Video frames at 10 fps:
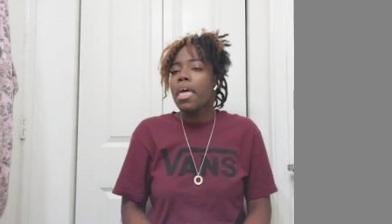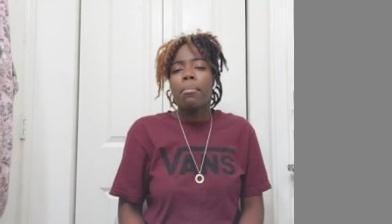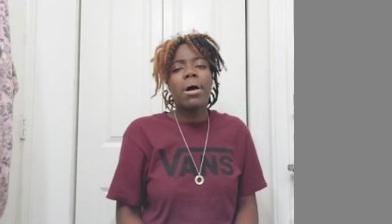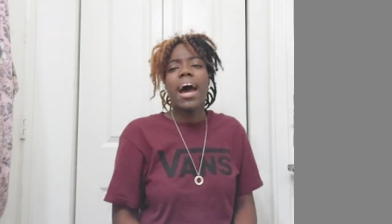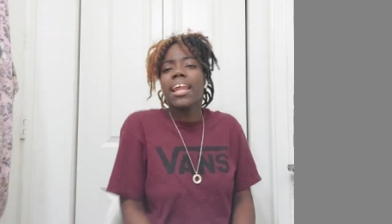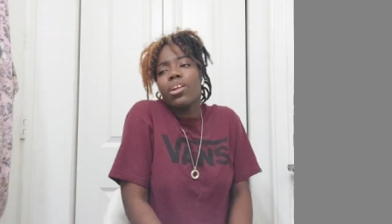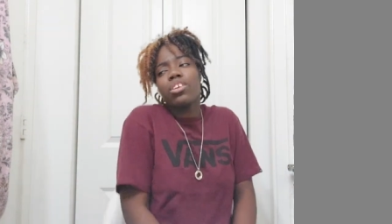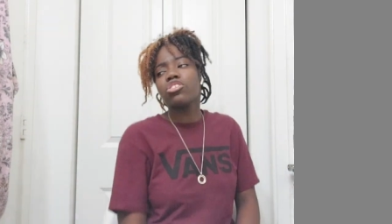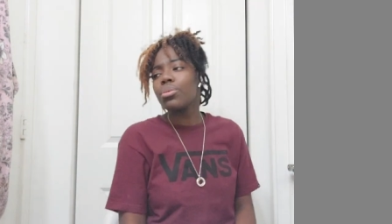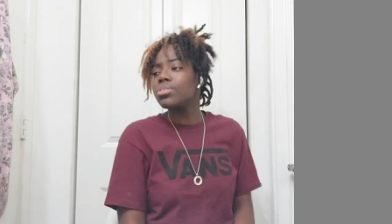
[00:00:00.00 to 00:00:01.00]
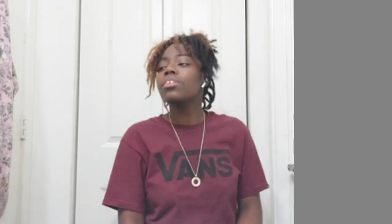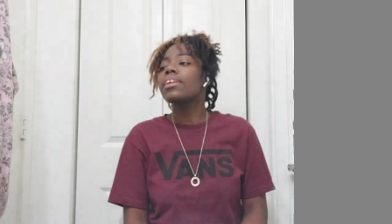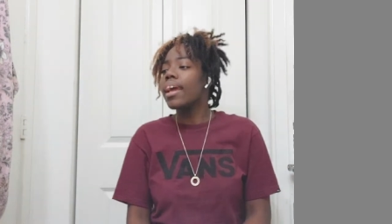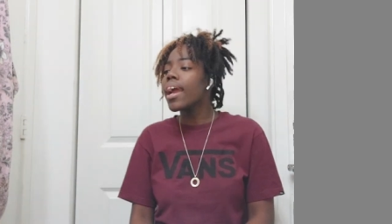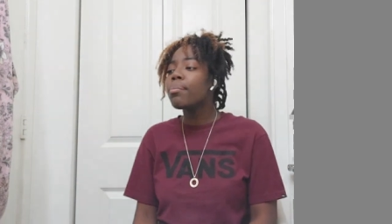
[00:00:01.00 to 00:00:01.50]
But I didn't know the show was still on
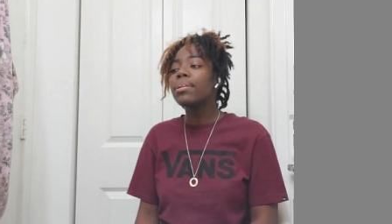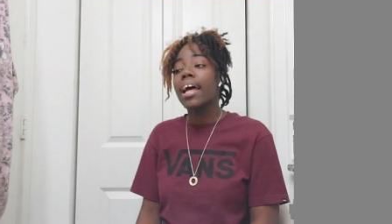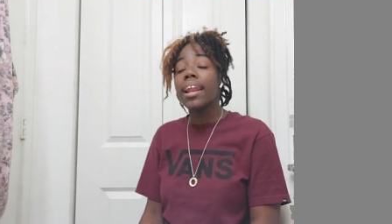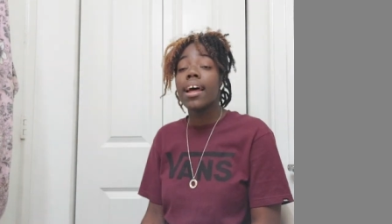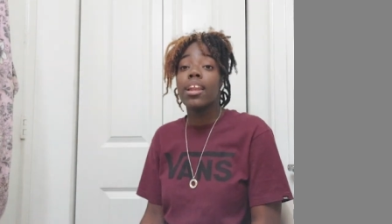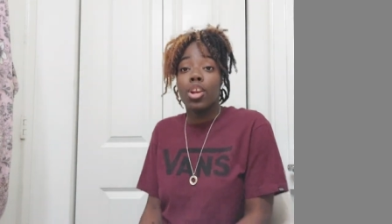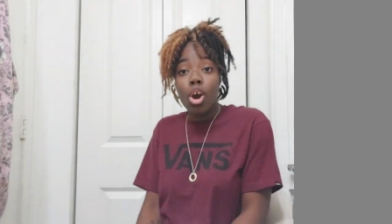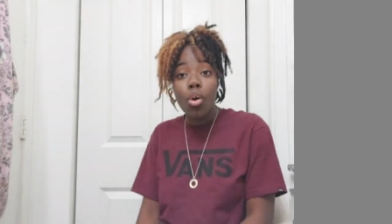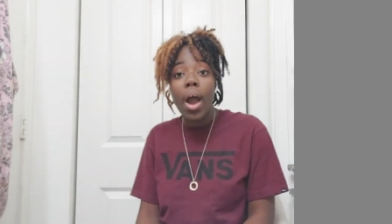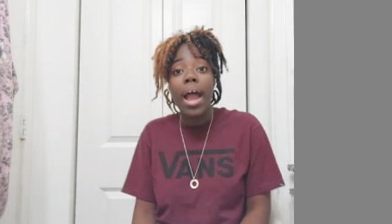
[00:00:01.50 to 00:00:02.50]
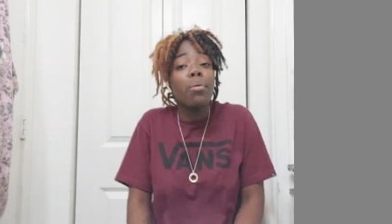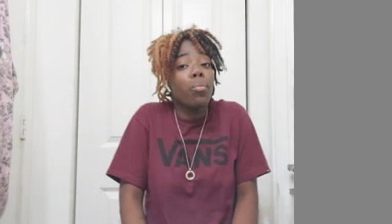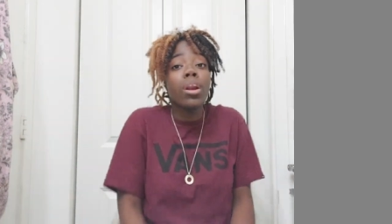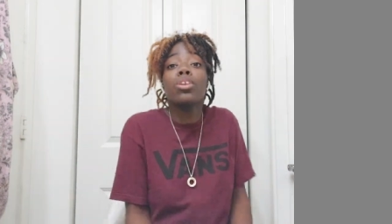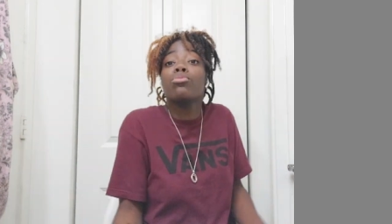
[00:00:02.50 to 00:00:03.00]
the air, but now that I know, I
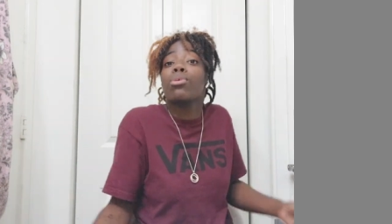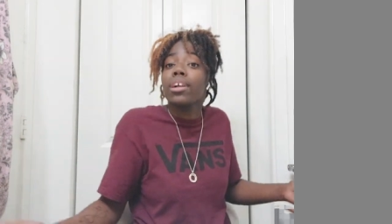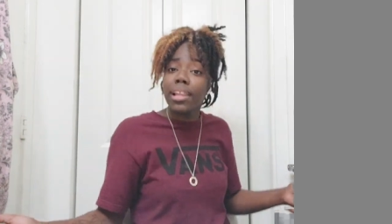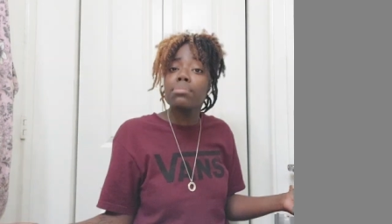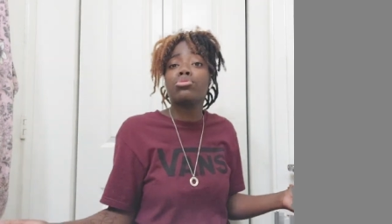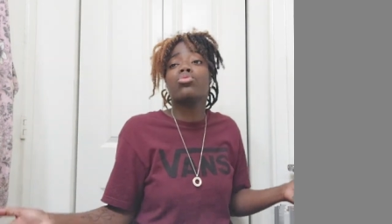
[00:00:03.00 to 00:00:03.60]
want to do more clips